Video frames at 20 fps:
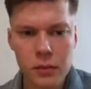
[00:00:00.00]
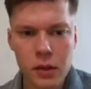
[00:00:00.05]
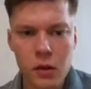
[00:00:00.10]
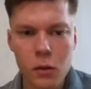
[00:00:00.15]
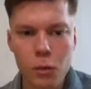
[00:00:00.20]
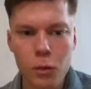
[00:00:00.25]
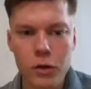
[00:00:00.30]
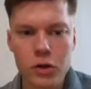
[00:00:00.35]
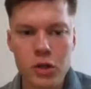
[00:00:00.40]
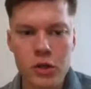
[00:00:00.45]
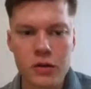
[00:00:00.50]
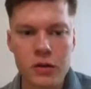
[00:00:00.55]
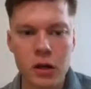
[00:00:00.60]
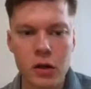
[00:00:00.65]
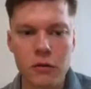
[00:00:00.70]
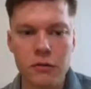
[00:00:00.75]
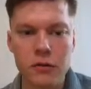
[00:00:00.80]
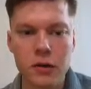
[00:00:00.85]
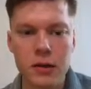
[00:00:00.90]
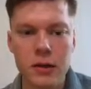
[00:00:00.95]
which is kind
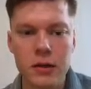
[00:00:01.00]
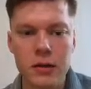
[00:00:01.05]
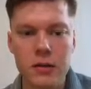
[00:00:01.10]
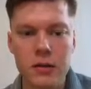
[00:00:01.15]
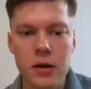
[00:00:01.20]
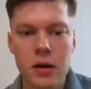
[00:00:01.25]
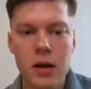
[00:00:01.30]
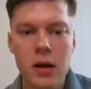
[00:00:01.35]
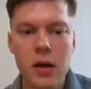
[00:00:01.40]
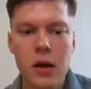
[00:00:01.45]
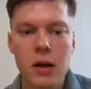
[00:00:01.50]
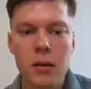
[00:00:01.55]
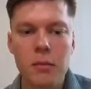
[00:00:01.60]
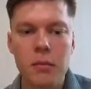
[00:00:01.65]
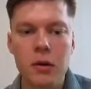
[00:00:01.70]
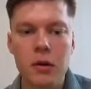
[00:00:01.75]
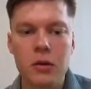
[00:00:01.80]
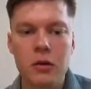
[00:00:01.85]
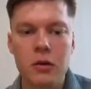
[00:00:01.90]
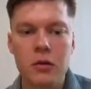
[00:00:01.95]
of neat
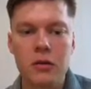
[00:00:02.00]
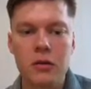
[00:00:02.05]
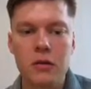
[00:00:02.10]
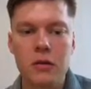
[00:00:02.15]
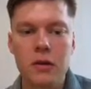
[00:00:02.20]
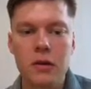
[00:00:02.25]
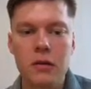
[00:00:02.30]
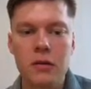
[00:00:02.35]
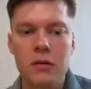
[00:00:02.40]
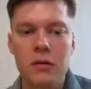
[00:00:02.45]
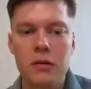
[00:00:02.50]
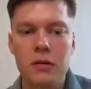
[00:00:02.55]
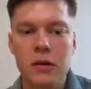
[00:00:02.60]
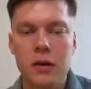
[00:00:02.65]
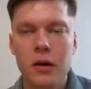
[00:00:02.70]
because this